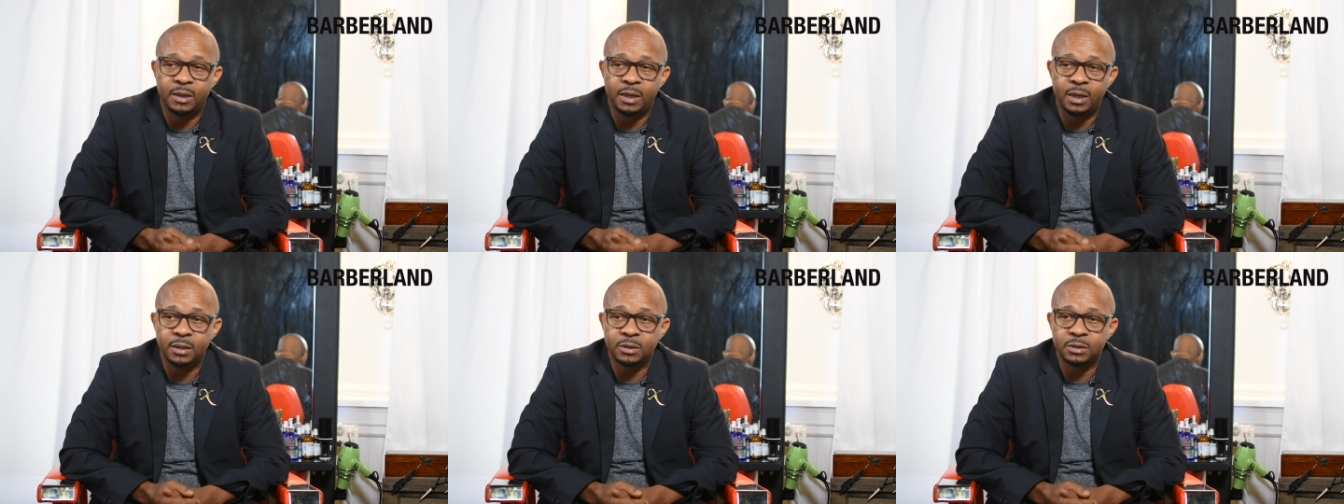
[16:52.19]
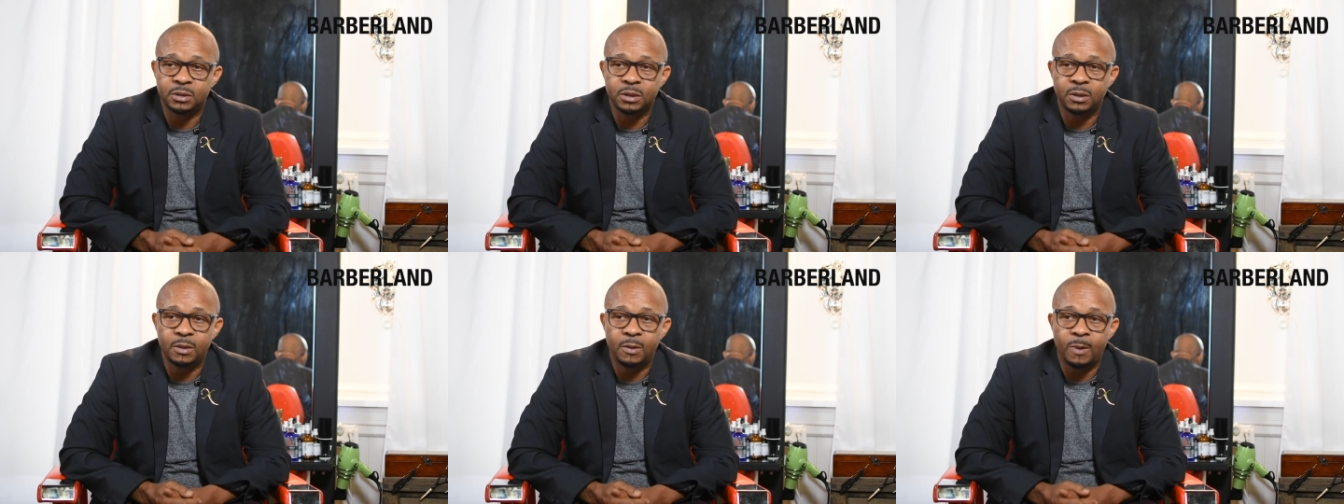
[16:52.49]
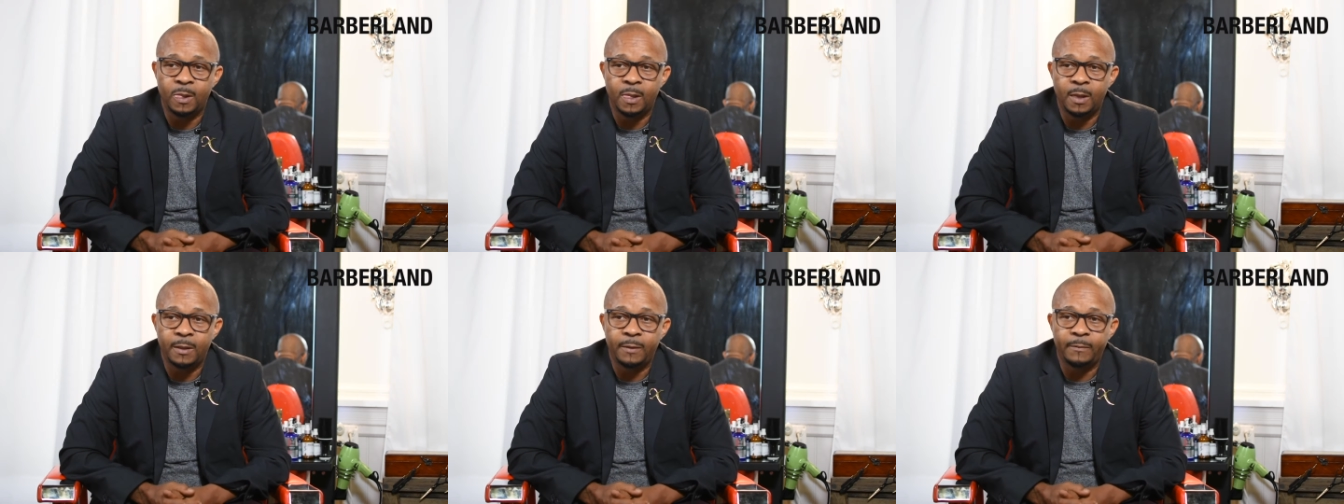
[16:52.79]
cancer.
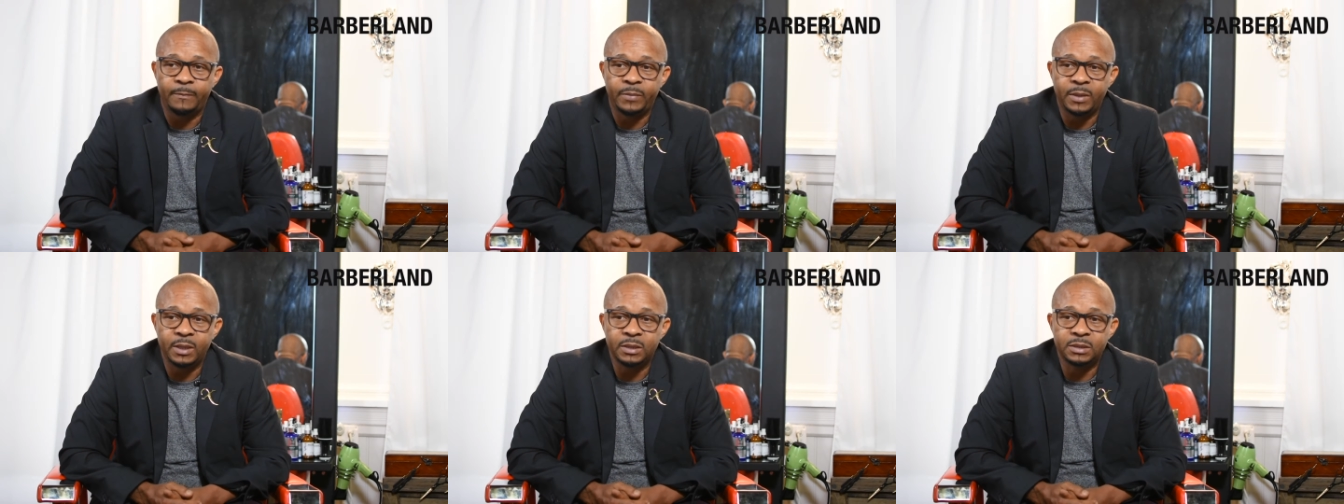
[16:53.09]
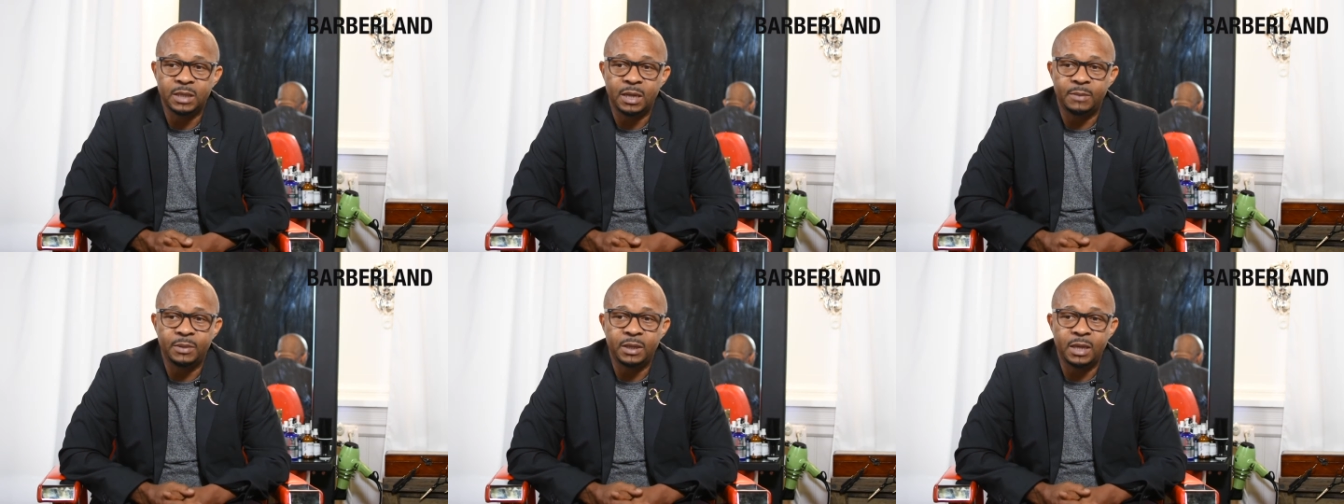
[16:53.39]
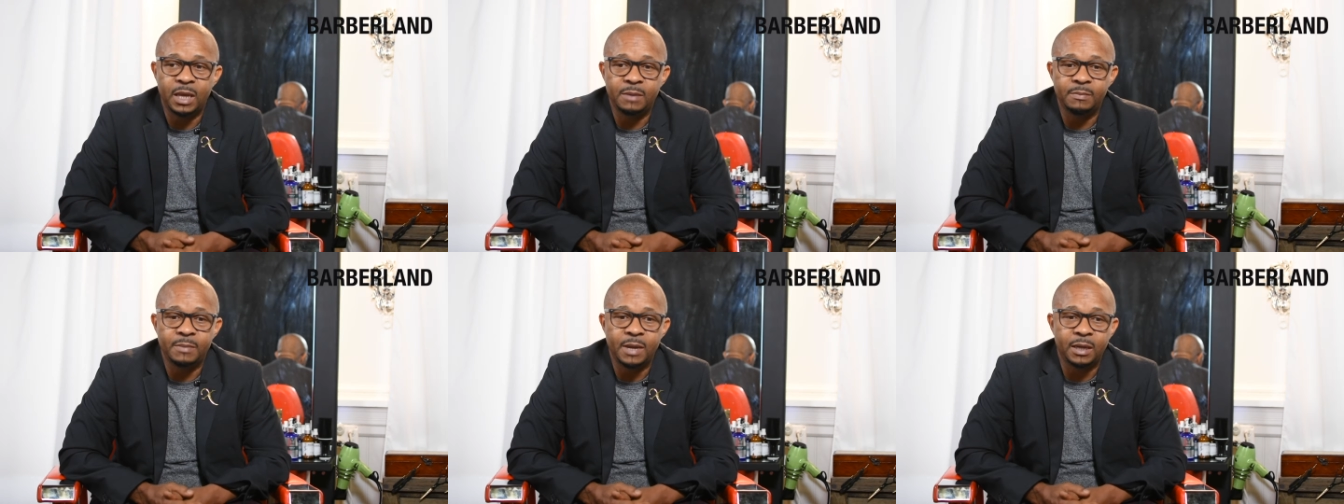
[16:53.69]
This time it
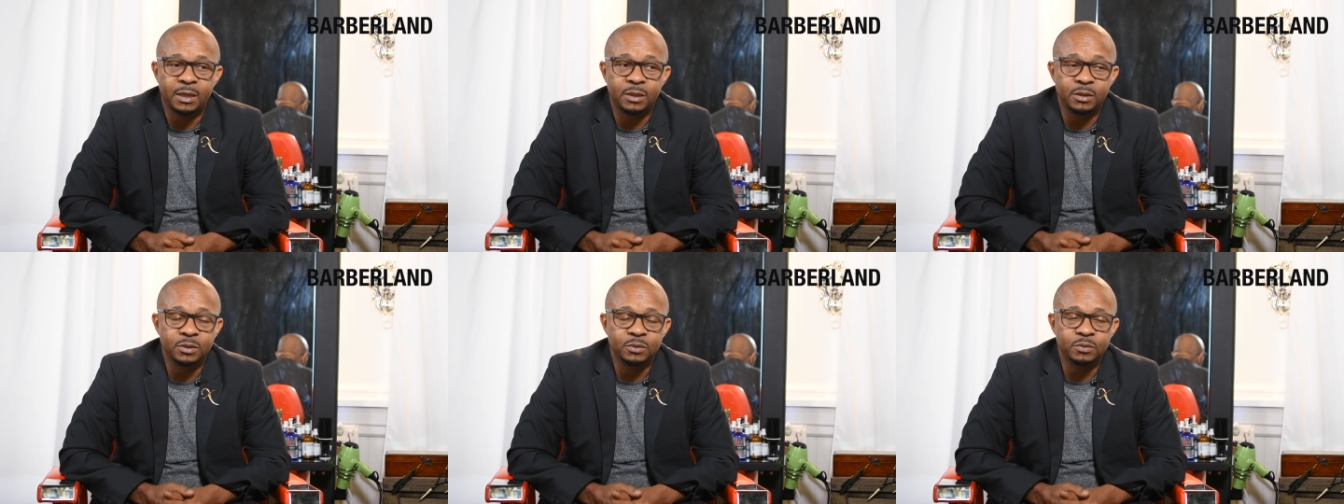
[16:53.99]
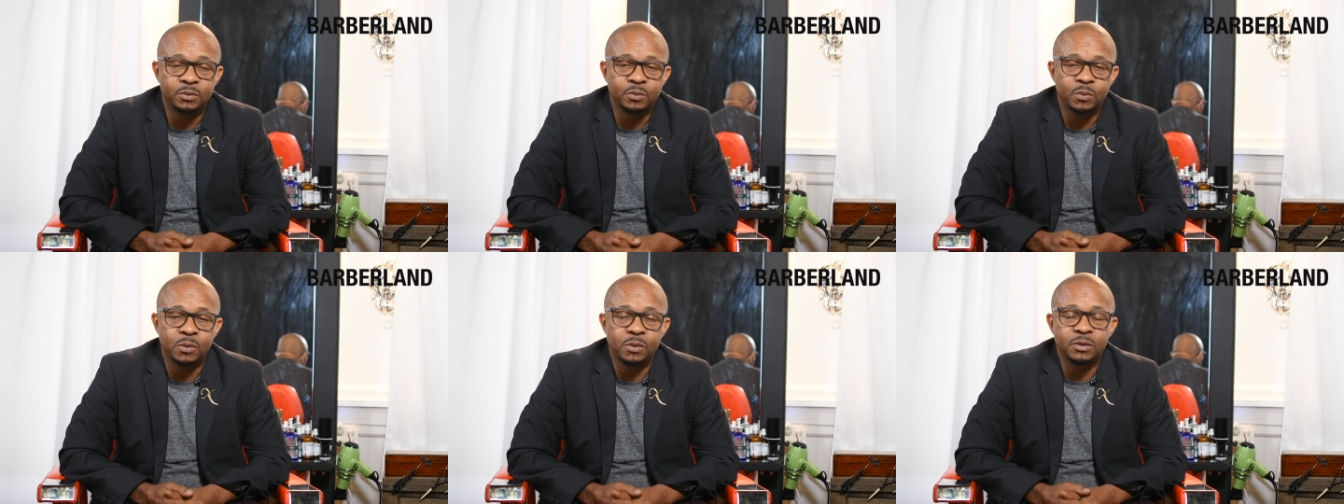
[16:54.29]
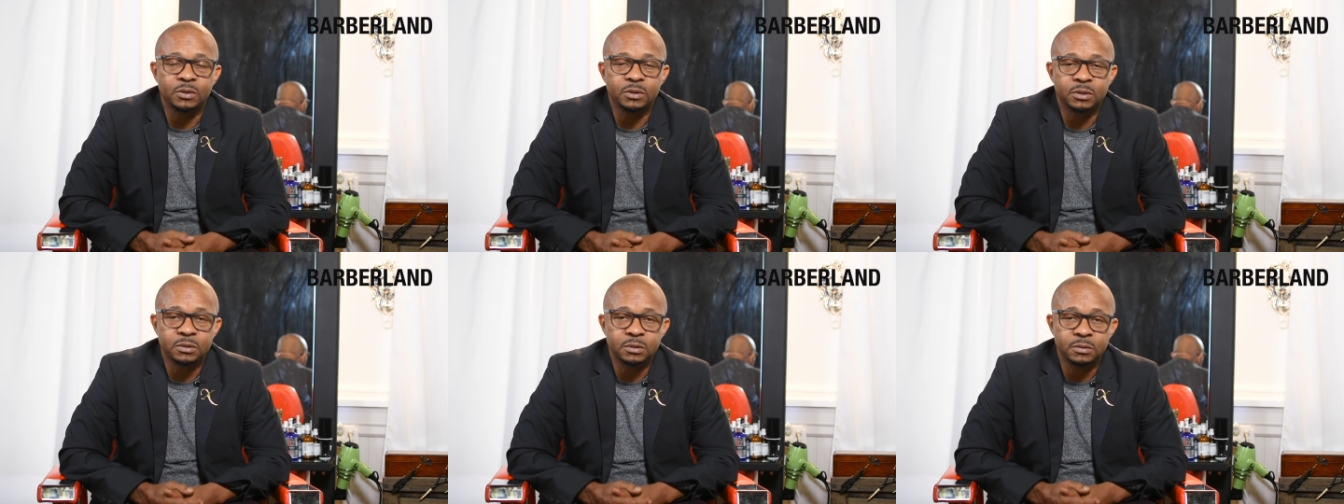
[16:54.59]
came back and it was
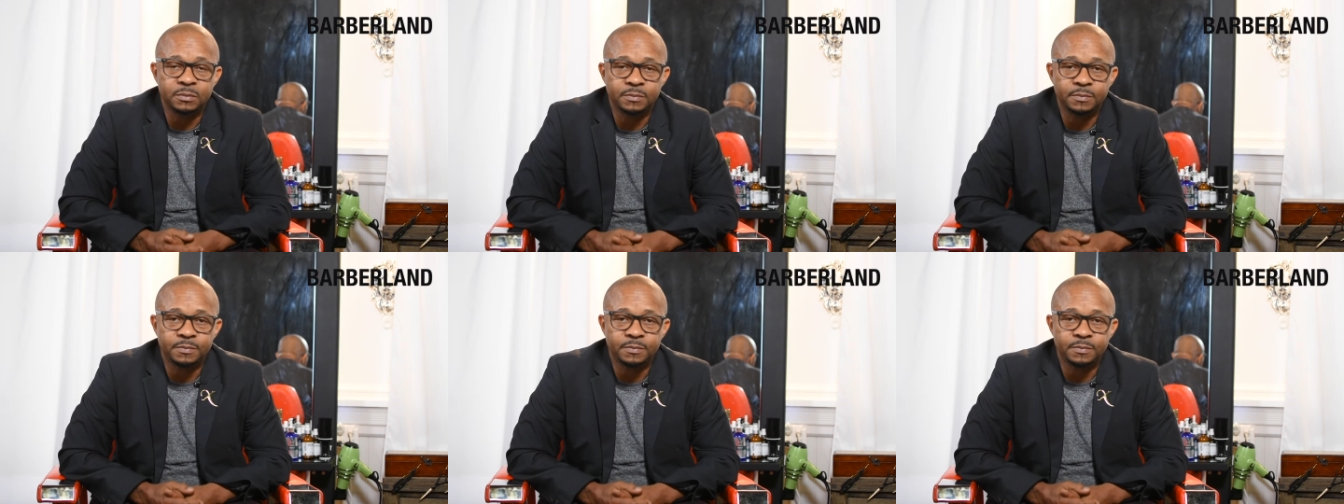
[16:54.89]
worse.